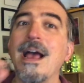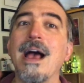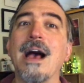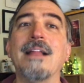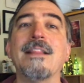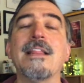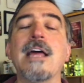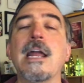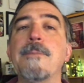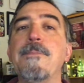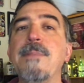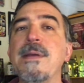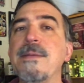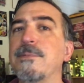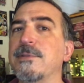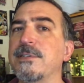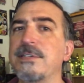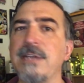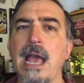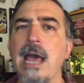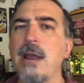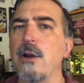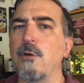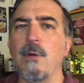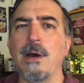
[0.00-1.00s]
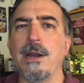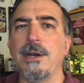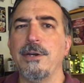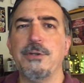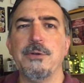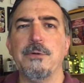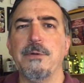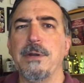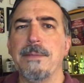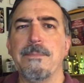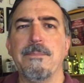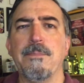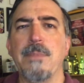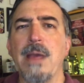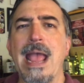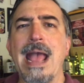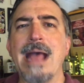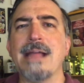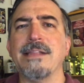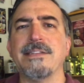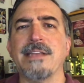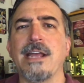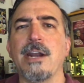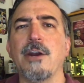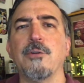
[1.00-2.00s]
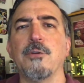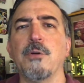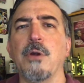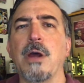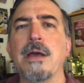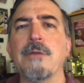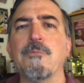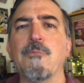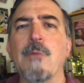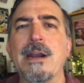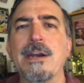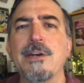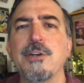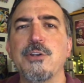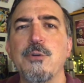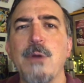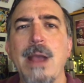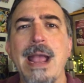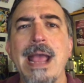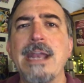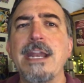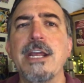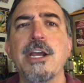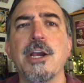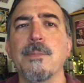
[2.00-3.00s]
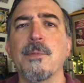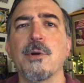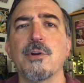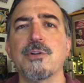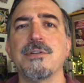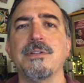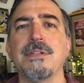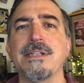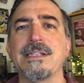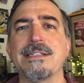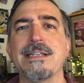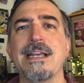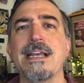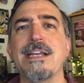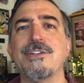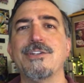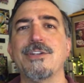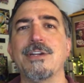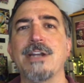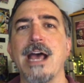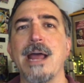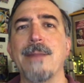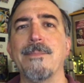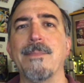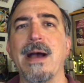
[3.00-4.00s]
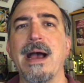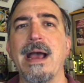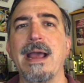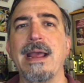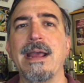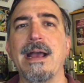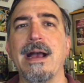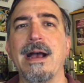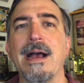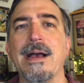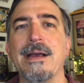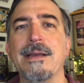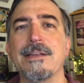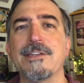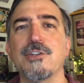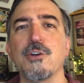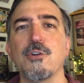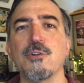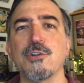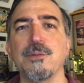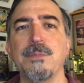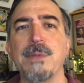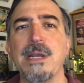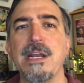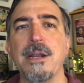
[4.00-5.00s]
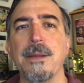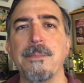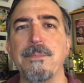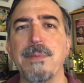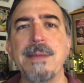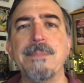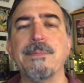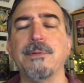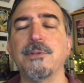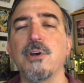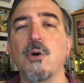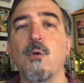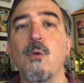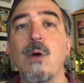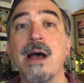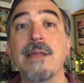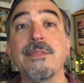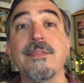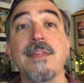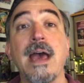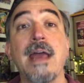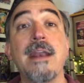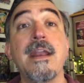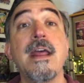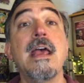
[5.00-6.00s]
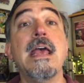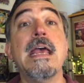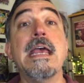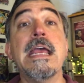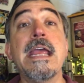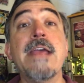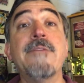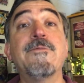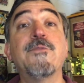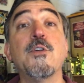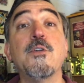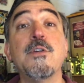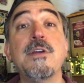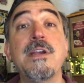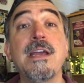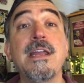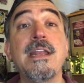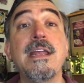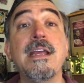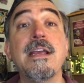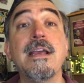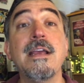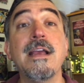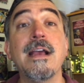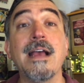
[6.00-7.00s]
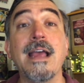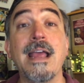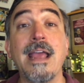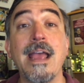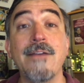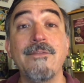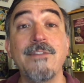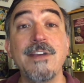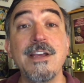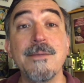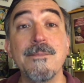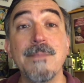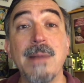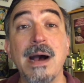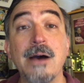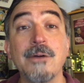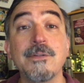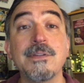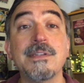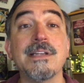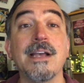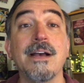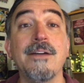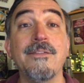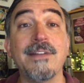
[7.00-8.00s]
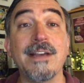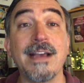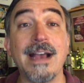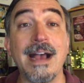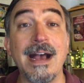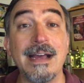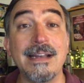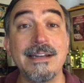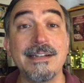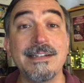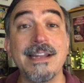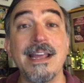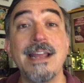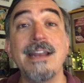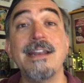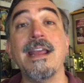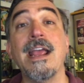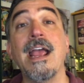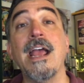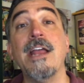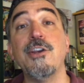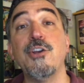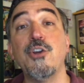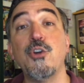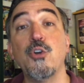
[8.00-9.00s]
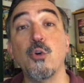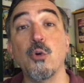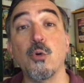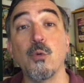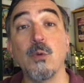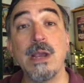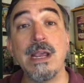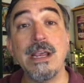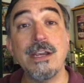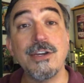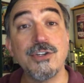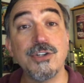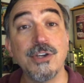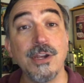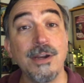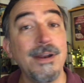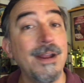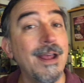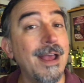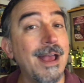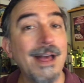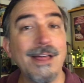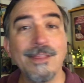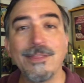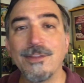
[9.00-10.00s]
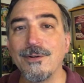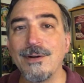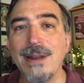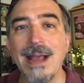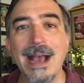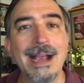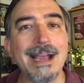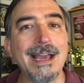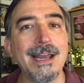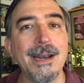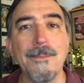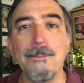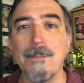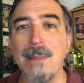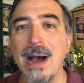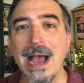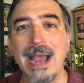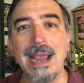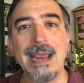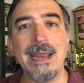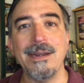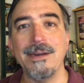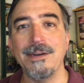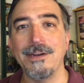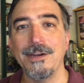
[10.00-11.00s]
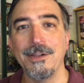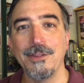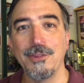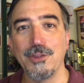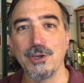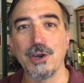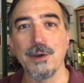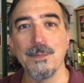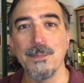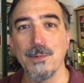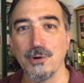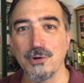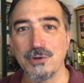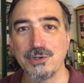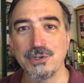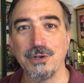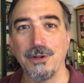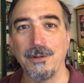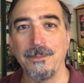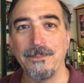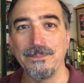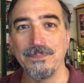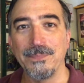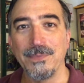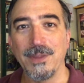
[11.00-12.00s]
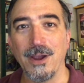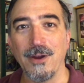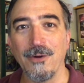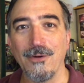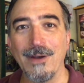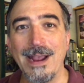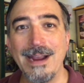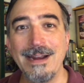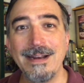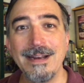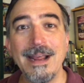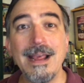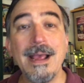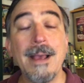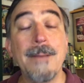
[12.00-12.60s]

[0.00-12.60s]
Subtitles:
A lot of people say, I don't want to do any ads. I don't want to do any commercialization on my social media. People don't want that. If they're getting heavy amounts of content and curation, they're not going to mind the commercial. All right.